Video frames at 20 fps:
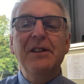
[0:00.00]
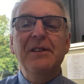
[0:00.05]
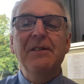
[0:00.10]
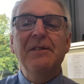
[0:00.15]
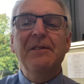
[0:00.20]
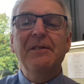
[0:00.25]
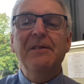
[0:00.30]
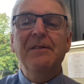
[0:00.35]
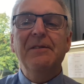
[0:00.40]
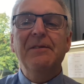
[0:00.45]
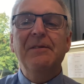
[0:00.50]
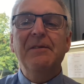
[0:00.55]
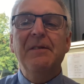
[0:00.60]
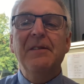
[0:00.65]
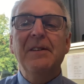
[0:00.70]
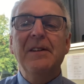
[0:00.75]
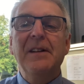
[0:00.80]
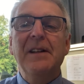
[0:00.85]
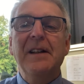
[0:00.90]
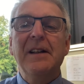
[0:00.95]
you.
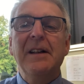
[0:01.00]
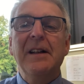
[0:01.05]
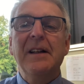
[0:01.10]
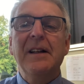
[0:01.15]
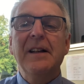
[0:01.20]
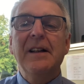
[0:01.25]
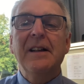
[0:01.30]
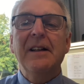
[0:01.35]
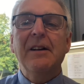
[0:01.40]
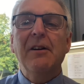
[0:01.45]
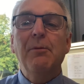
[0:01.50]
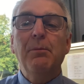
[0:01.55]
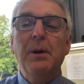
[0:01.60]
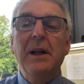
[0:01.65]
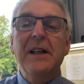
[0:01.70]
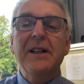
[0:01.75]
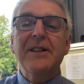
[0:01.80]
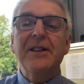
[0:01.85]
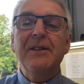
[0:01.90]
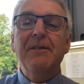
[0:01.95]
God
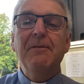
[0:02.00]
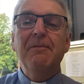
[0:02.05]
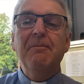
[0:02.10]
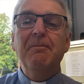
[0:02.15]
bless you.